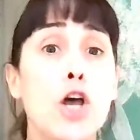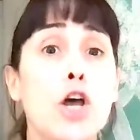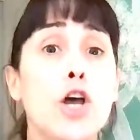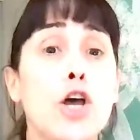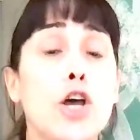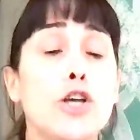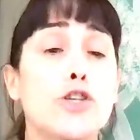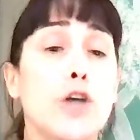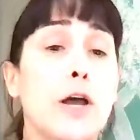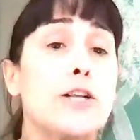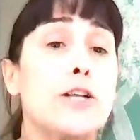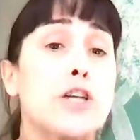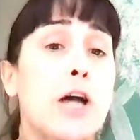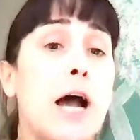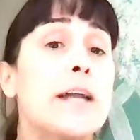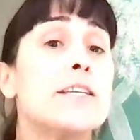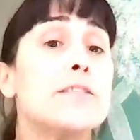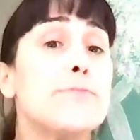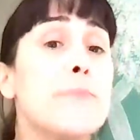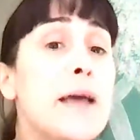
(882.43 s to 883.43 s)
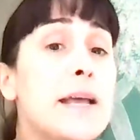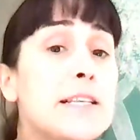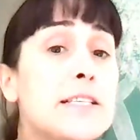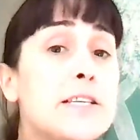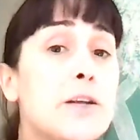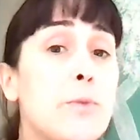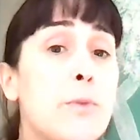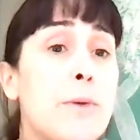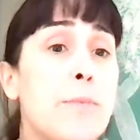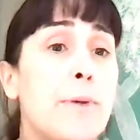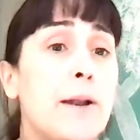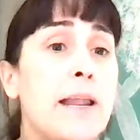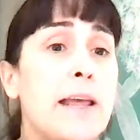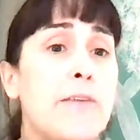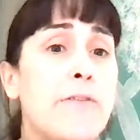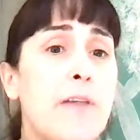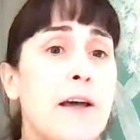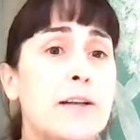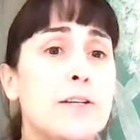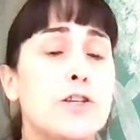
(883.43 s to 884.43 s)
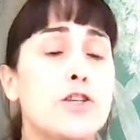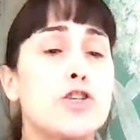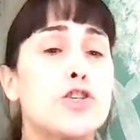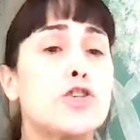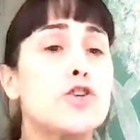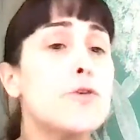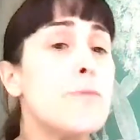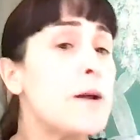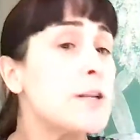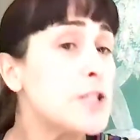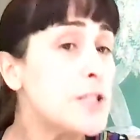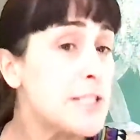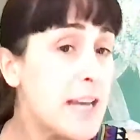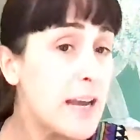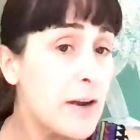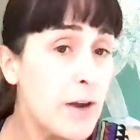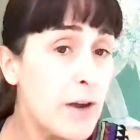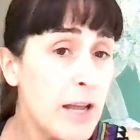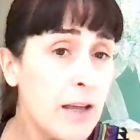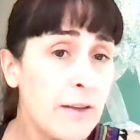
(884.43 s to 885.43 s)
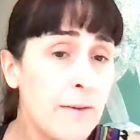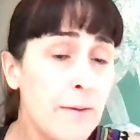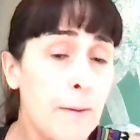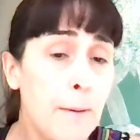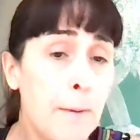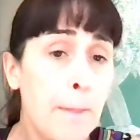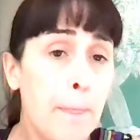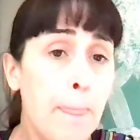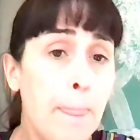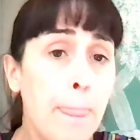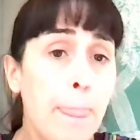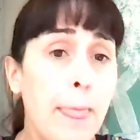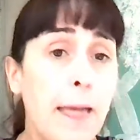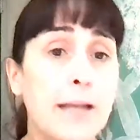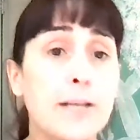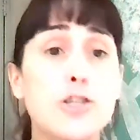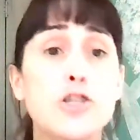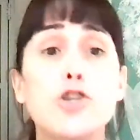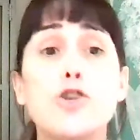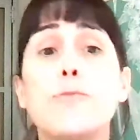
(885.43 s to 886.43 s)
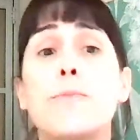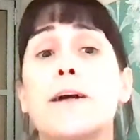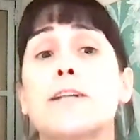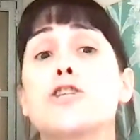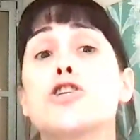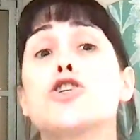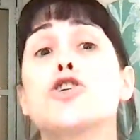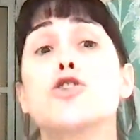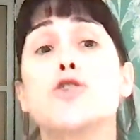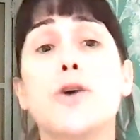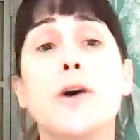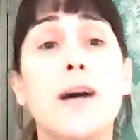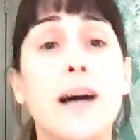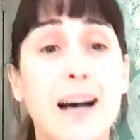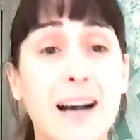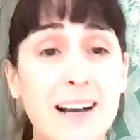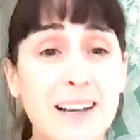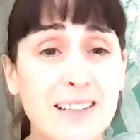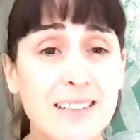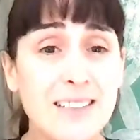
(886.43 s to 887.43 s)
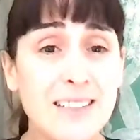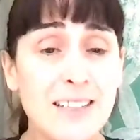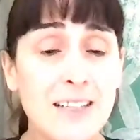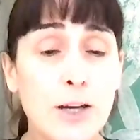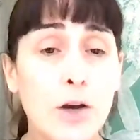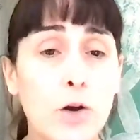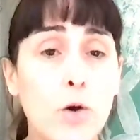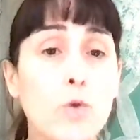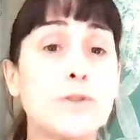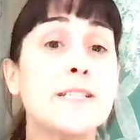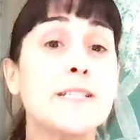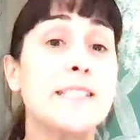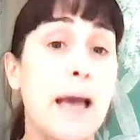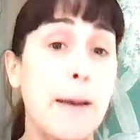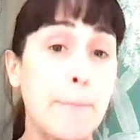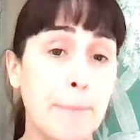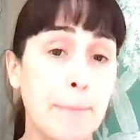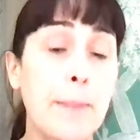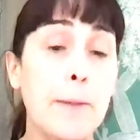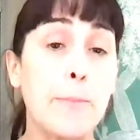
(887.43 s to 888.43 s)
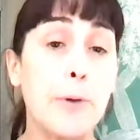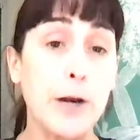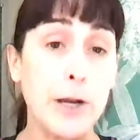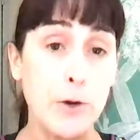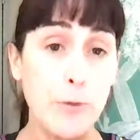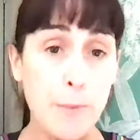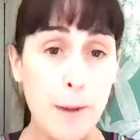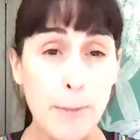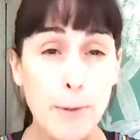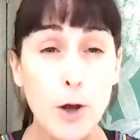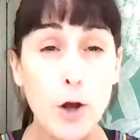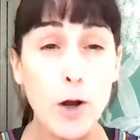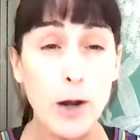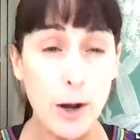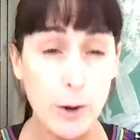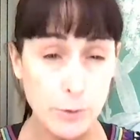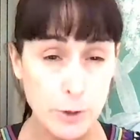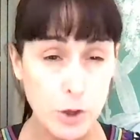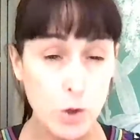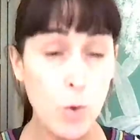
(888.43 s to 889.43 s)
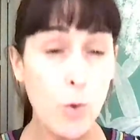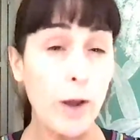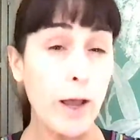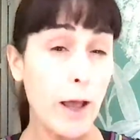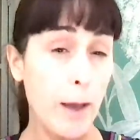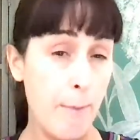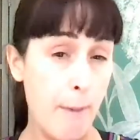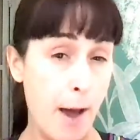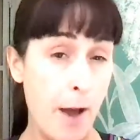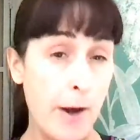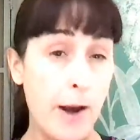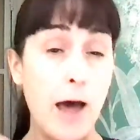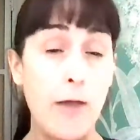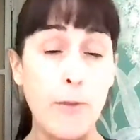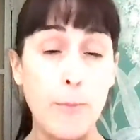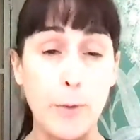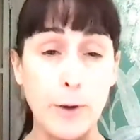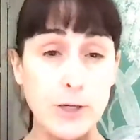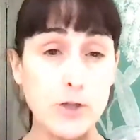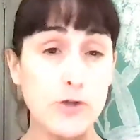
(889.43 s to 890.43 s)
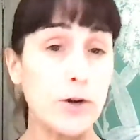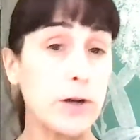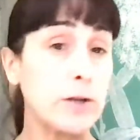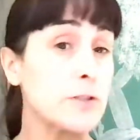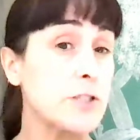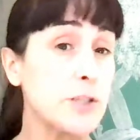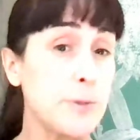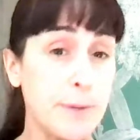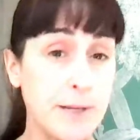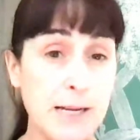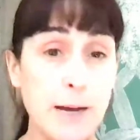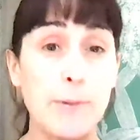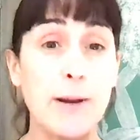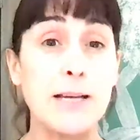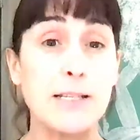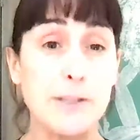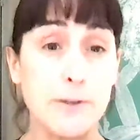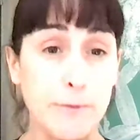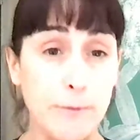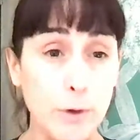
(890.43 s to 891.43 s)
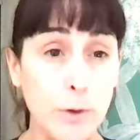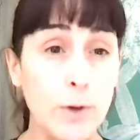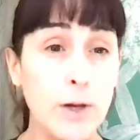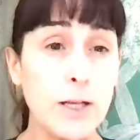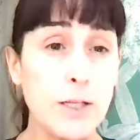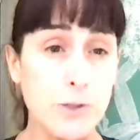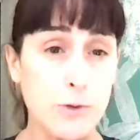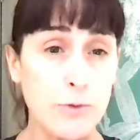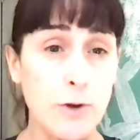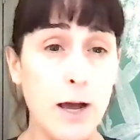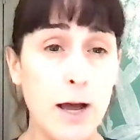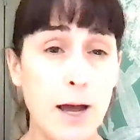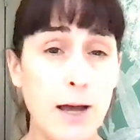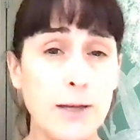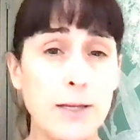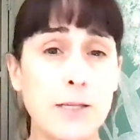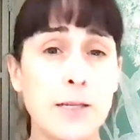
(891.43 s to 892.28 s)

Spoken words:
So in Chinese medicine, we believe that too much dairy and too much sugar cause damp in the body. Remember earlier I was talking about how the body struggles to metabolize the fluids, right?